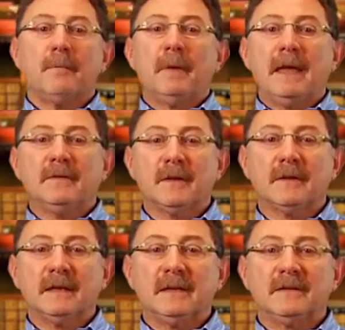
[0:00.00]

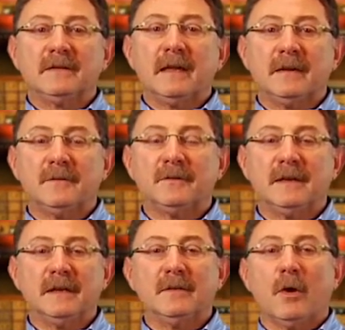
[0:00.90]
Basically, instead of
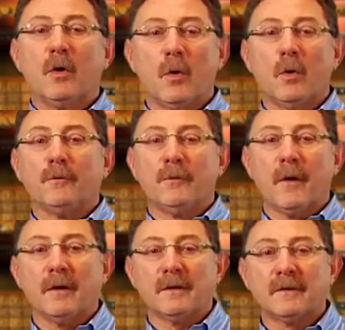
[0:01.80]
seeing the whole
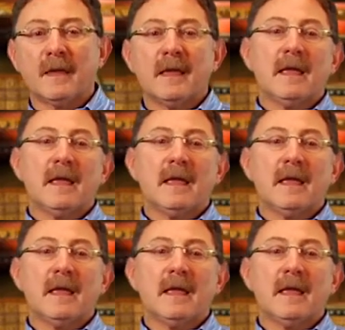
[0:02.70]
forest.